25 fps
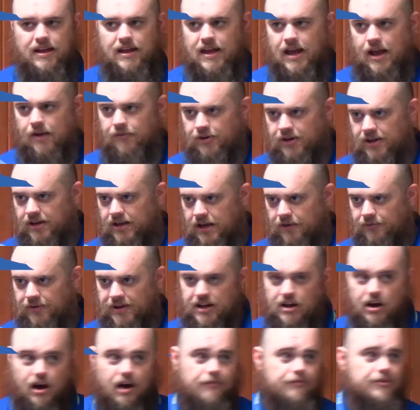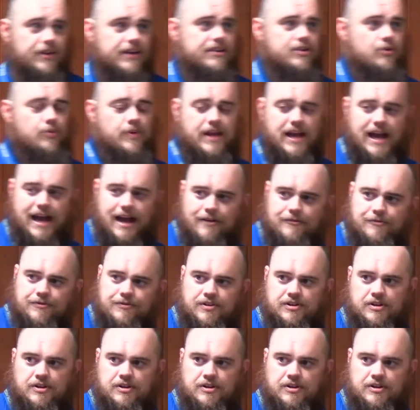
every conflict that we have